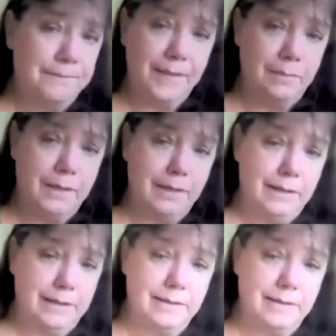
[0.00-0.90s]
I mean,
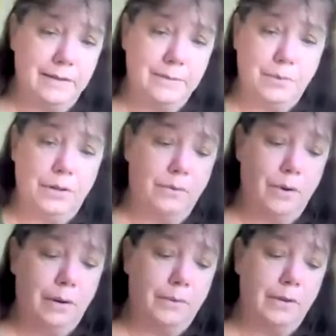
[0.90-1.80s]
that's pretty
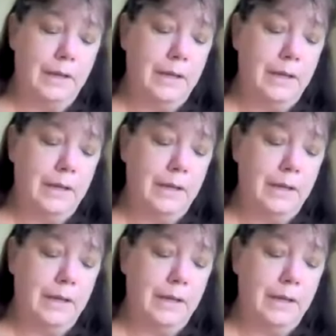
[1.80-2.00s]
incredible.